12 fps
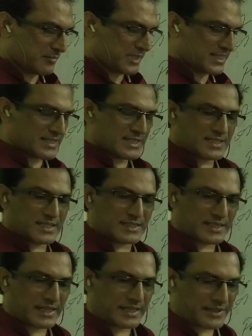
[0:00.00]

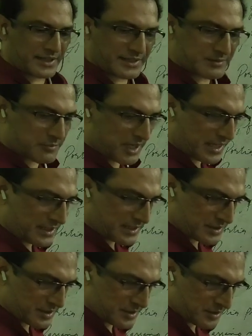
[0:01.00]
presented a ring
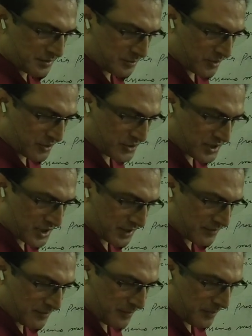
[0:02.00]
by Portia.